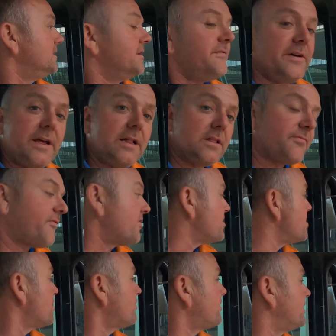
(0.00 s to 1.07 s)
They've healed for
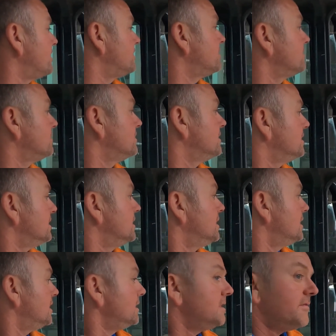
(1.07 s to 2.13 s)
nothing,
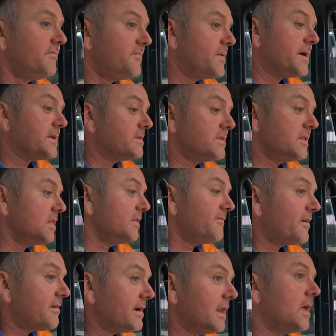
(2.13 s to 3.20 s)
and they've been
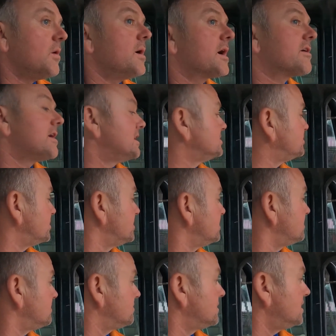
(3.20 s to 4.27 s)
very low aggression,
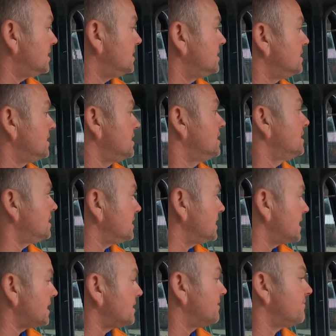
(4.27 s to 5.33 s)
and
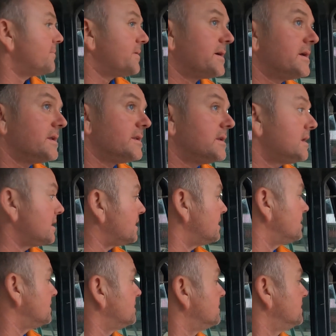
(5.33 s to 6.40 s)
yeah, they've been
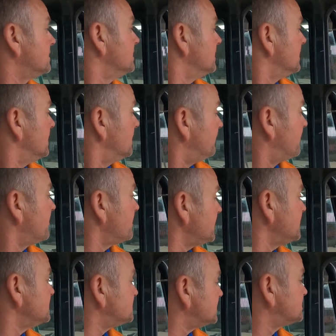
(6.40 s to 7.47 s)
very
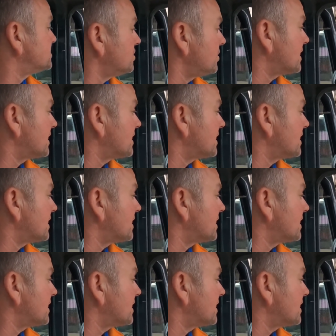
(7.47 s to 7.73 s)
easy to